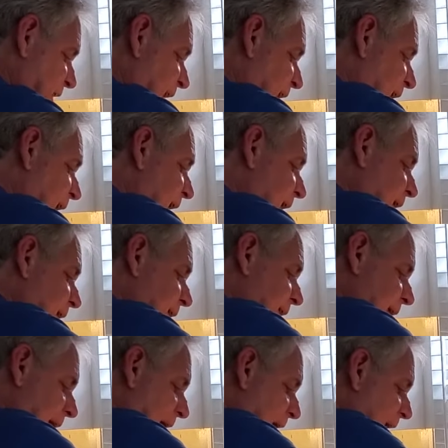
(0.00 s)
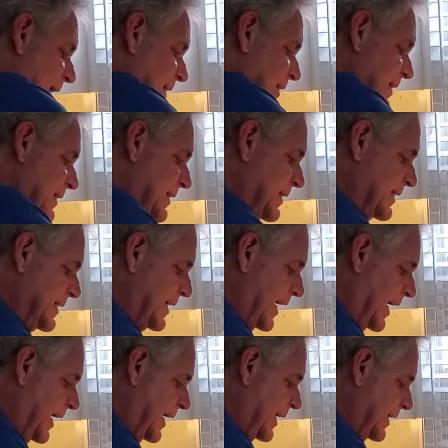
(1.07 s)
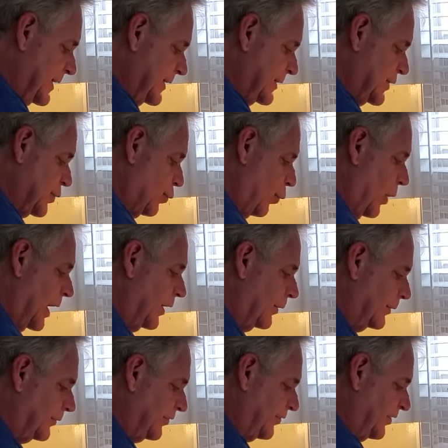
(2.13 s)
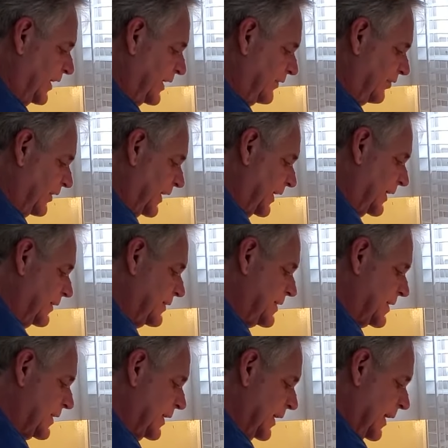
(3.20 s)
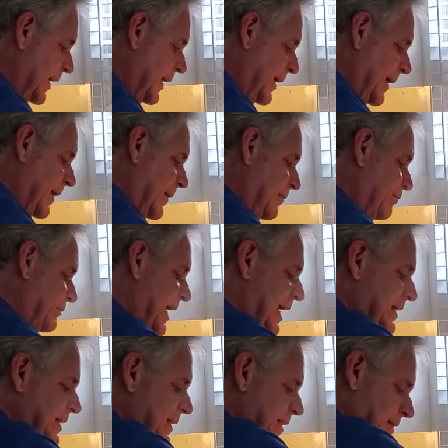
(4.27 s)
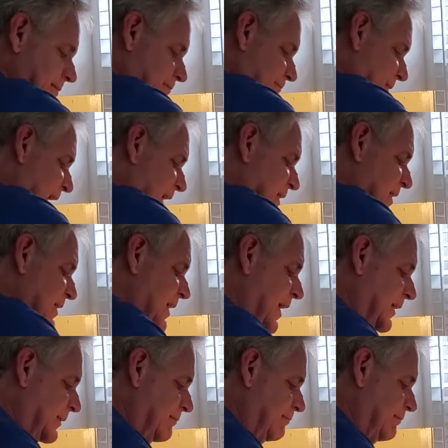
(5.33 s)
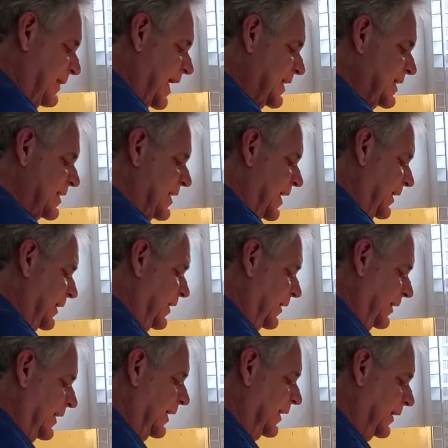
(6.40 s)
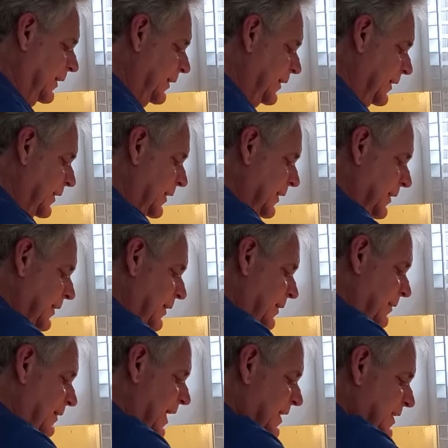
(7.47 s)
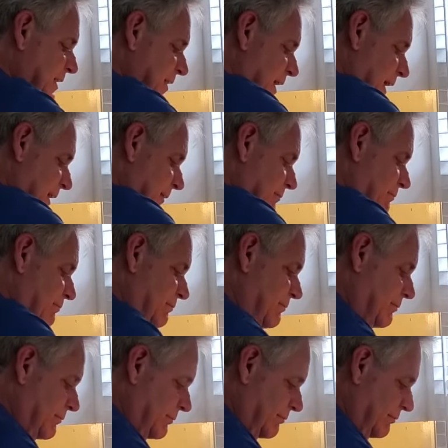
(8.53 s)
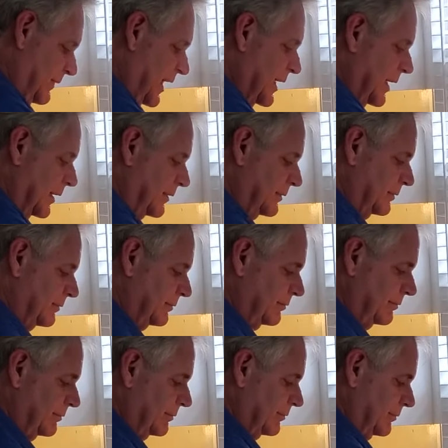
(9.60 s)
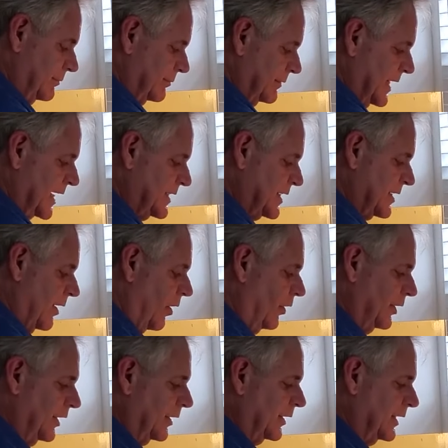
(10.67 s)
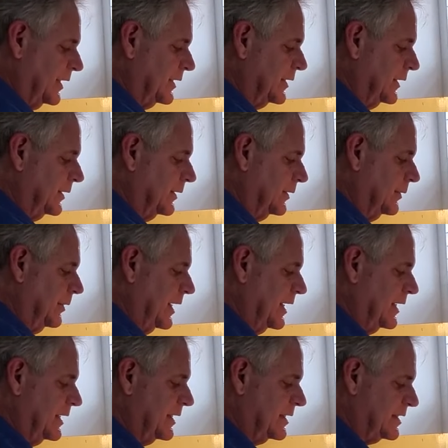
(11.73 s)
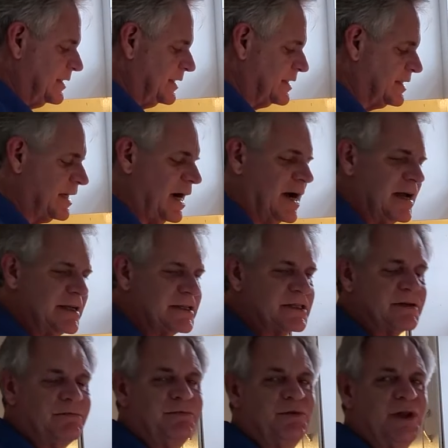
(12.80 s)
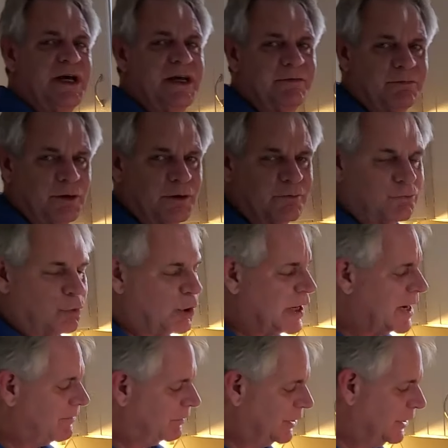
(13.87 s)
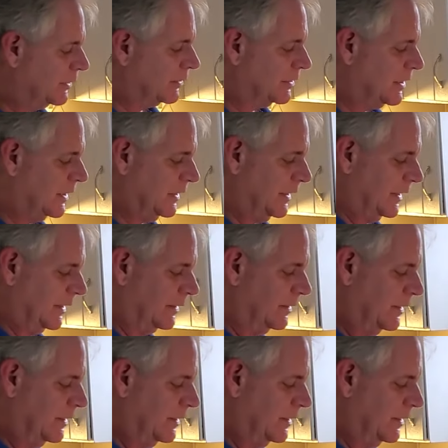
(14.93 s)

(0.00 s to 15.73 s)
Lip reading: 8, 10, 12 seasonings, that's not cooking. That's not, you know, that's all you're going to do is disguise the flavor of whatever you're cooking.